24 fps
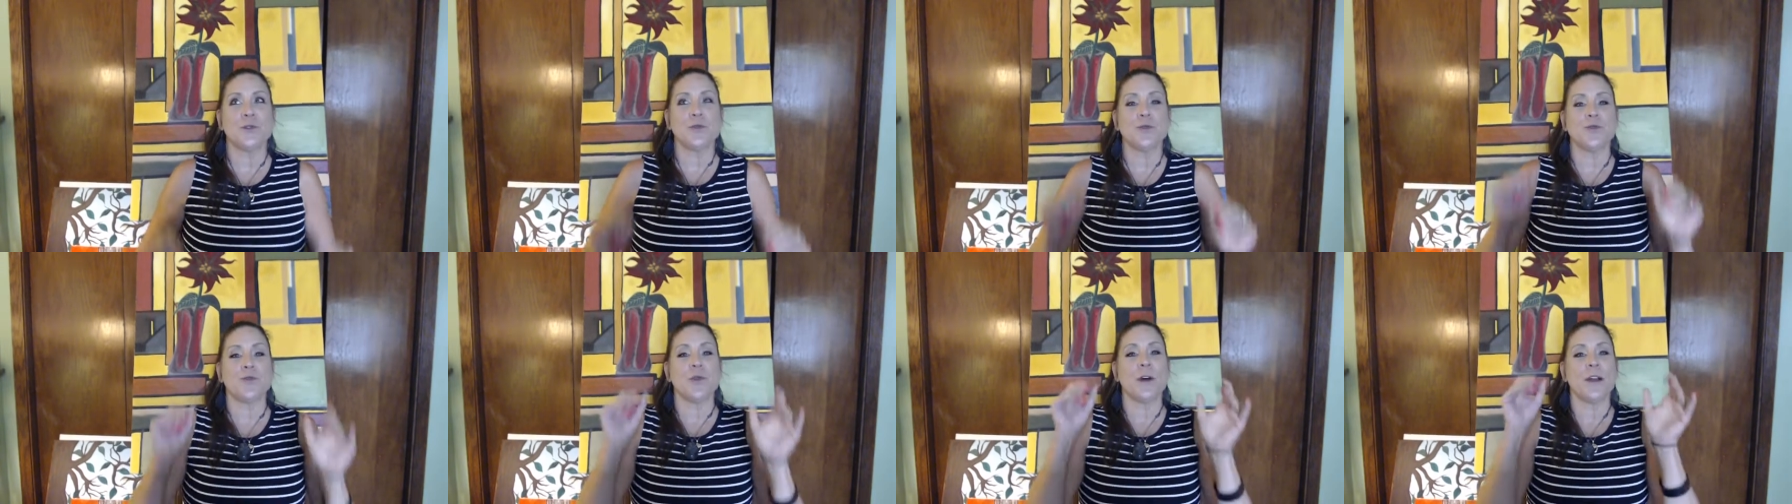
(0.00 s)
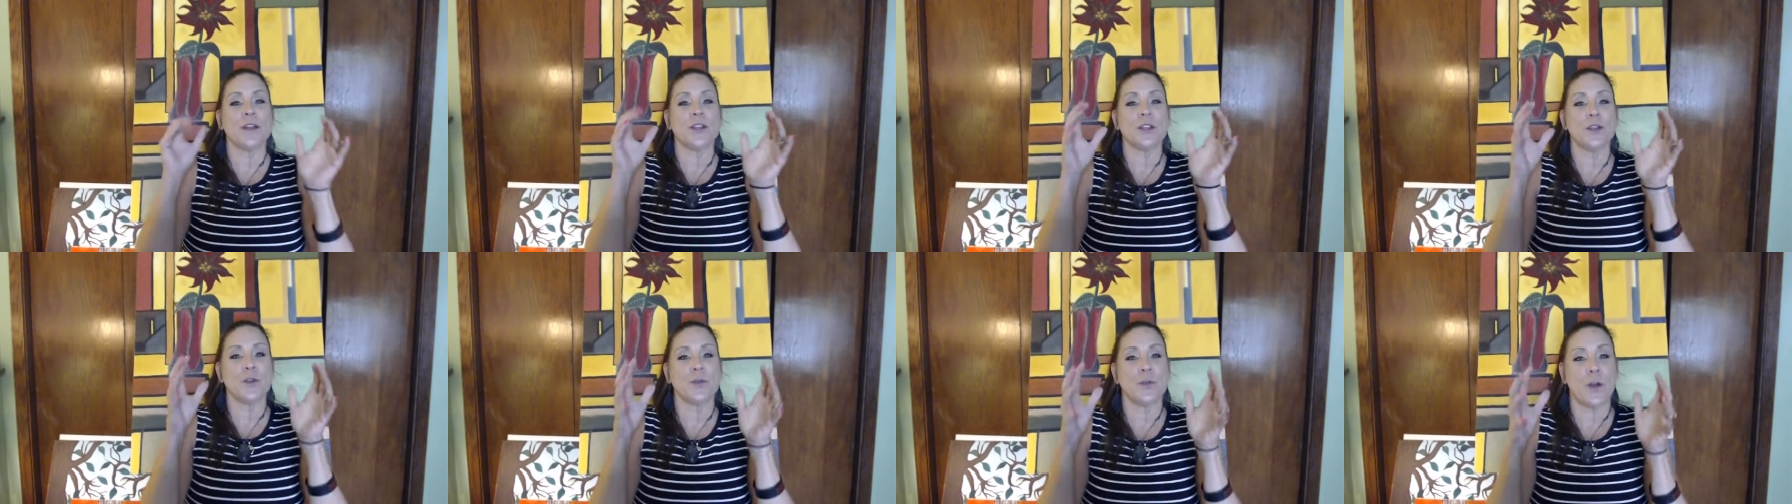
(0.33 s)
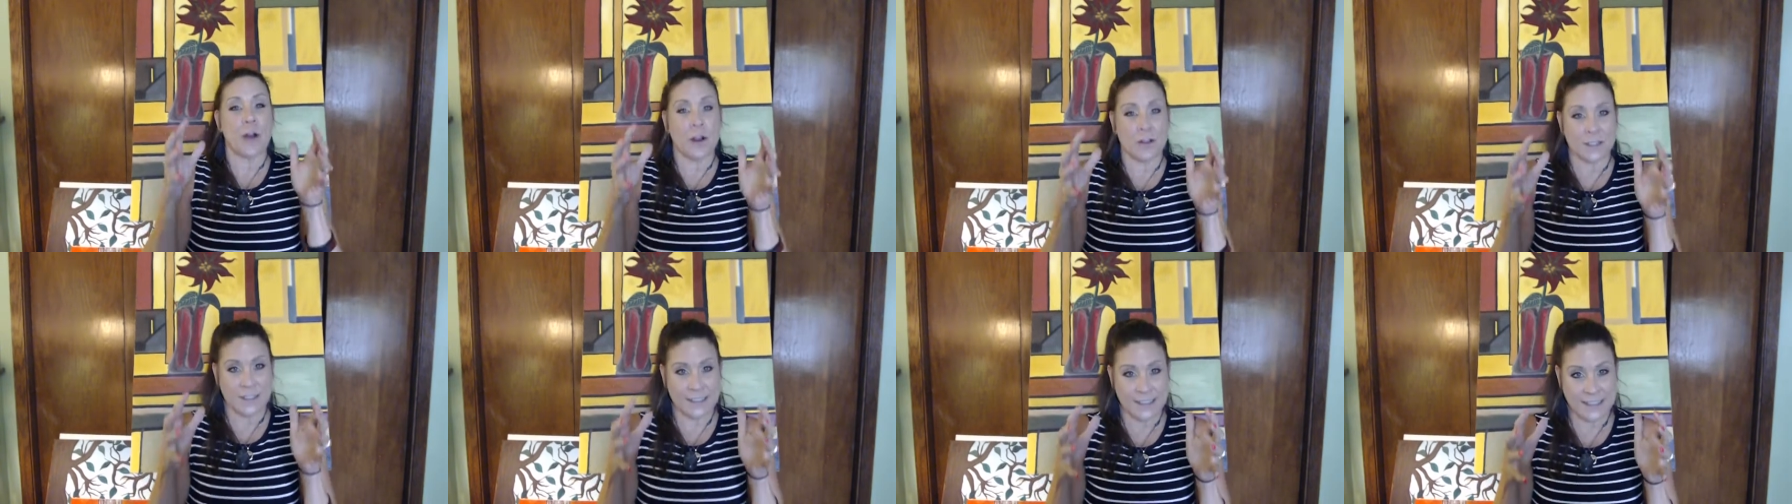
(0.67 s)
what you
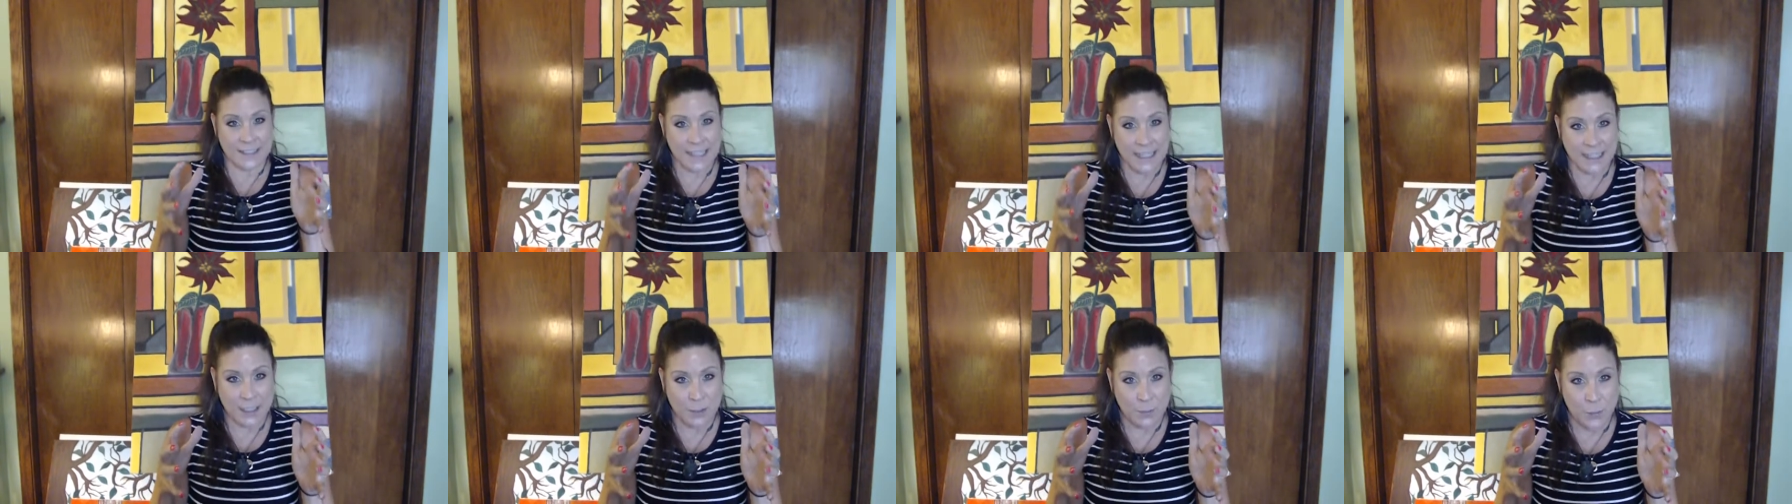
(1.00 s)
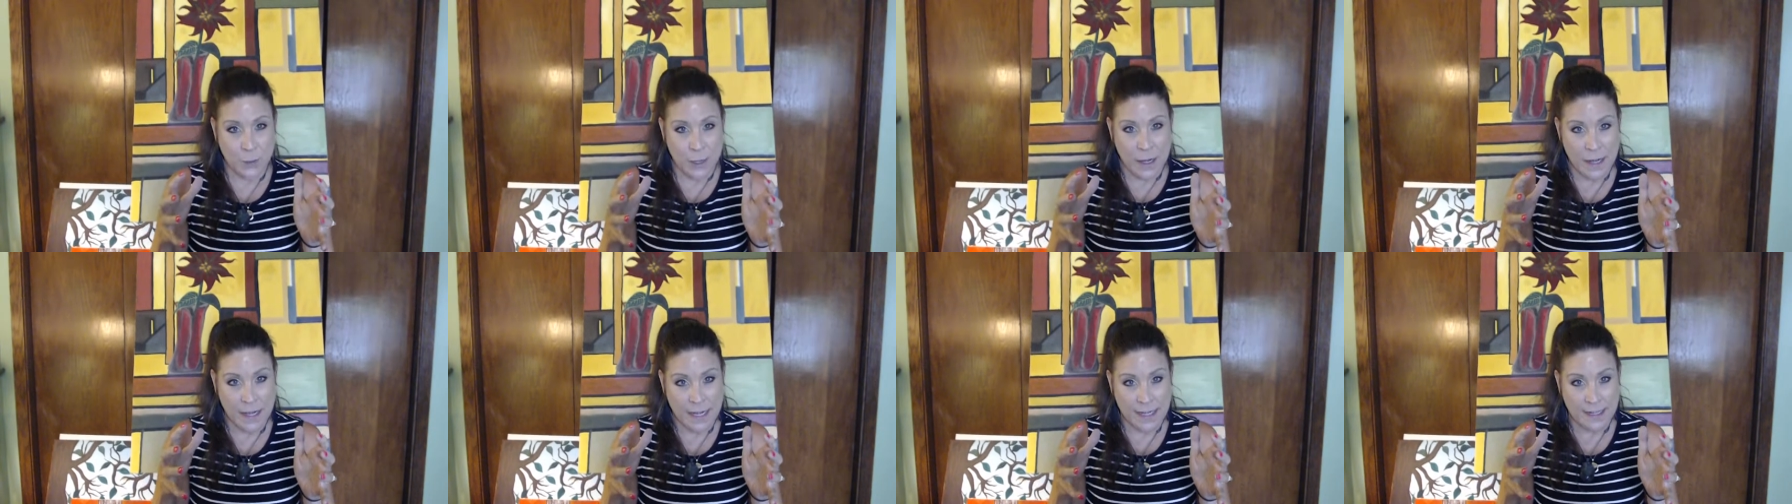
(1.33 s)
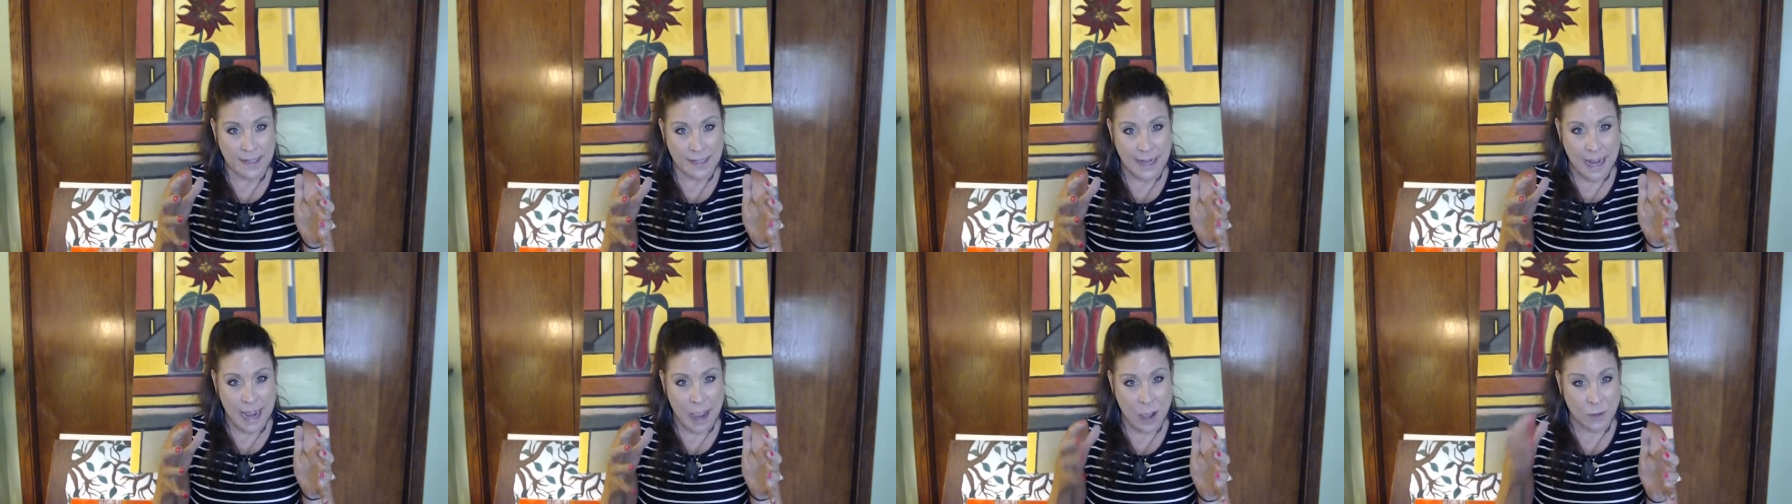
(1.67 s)
are celebrating
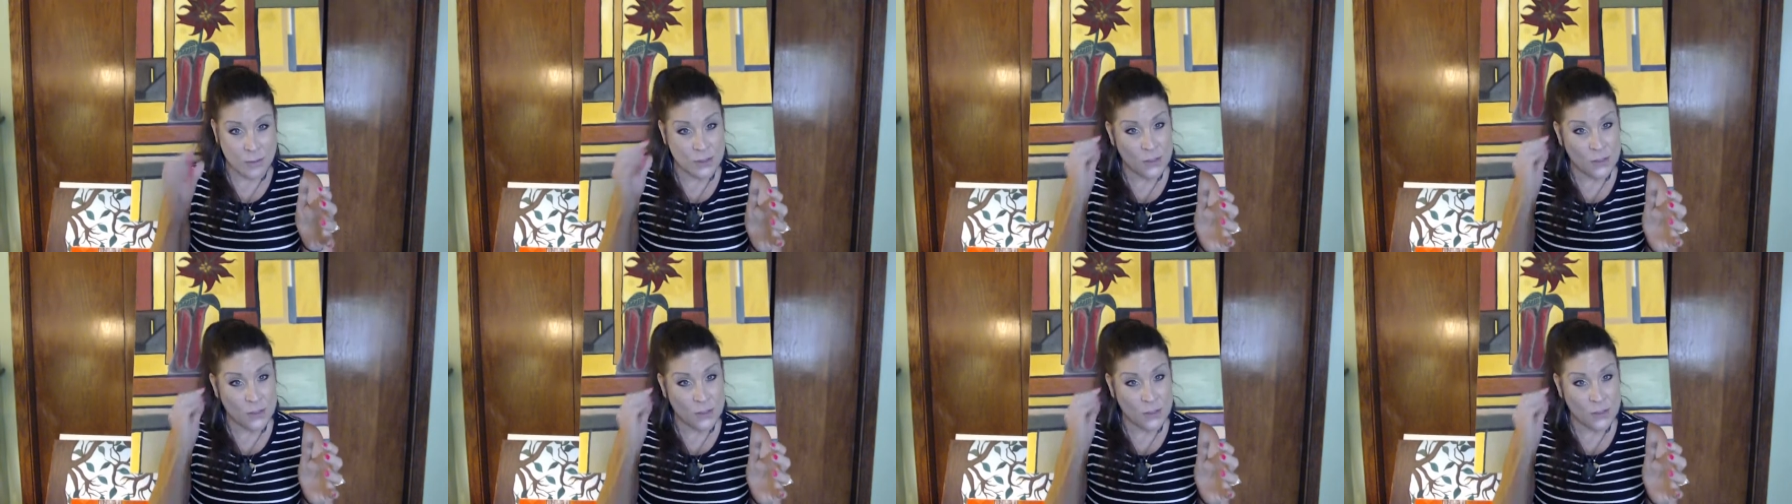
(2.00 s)
now.